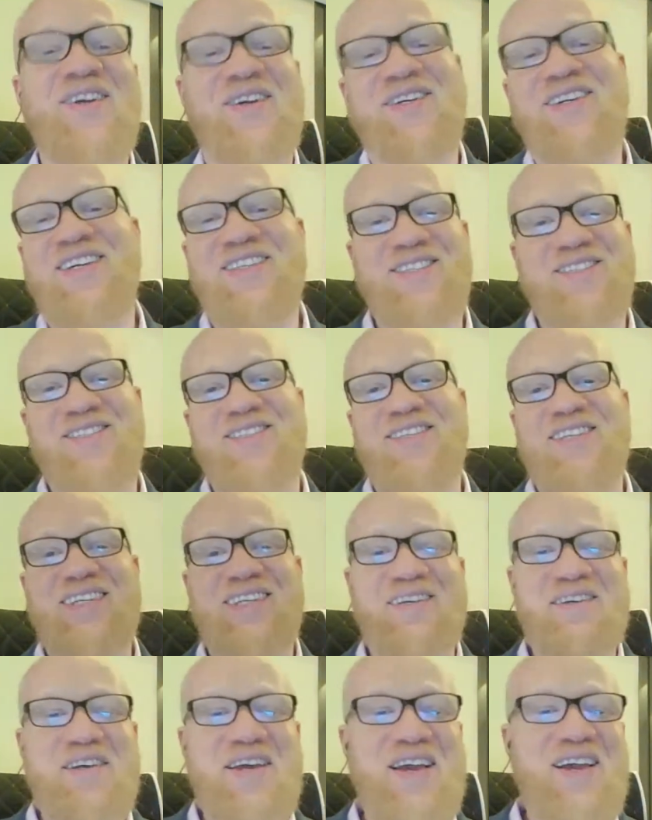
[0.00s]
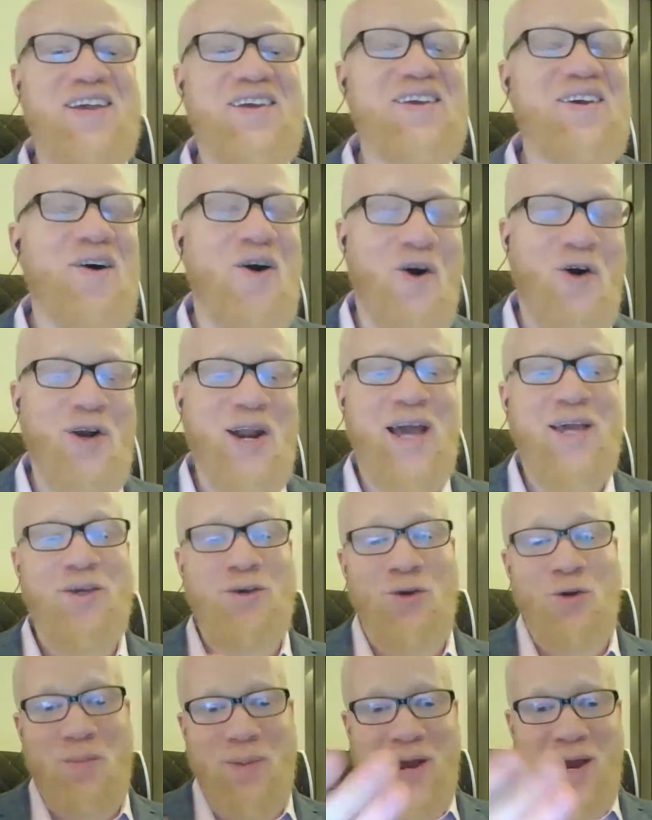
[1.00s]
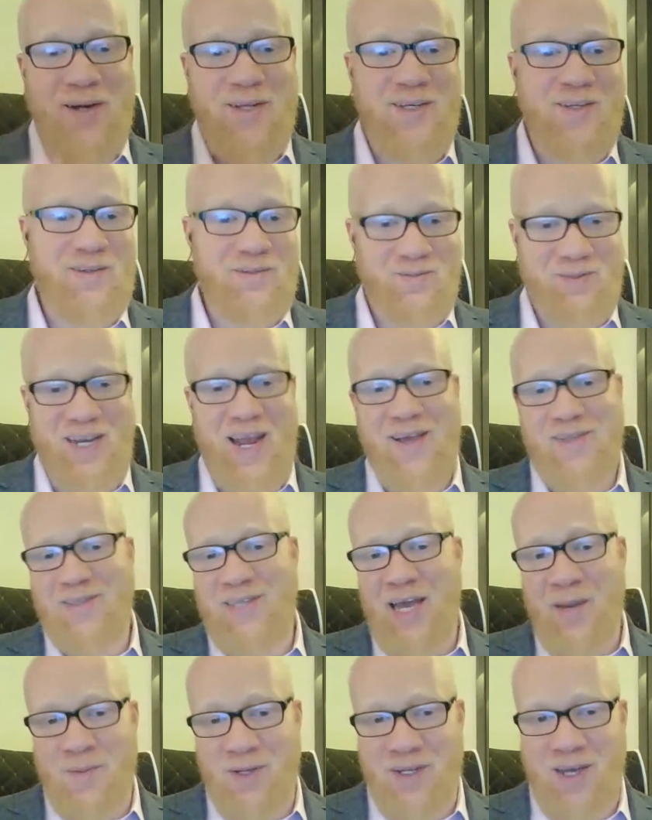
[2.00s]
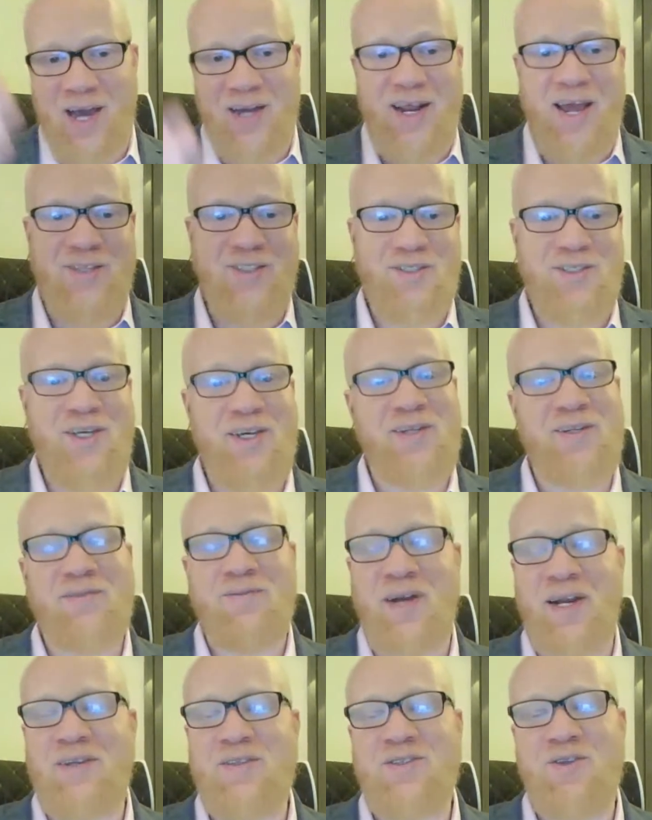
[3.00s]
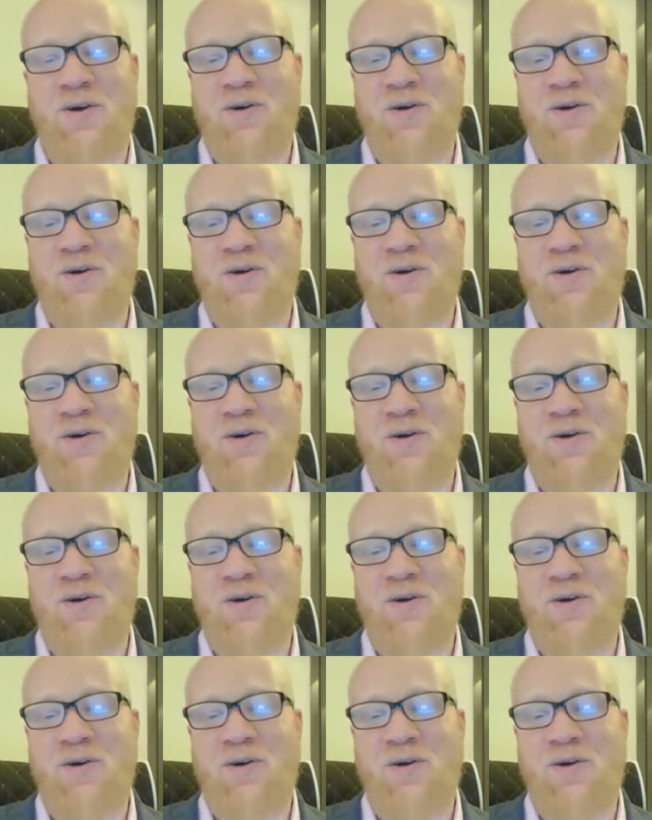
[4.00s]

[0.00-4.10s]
Look, it's or like your body last time it got agitated, right?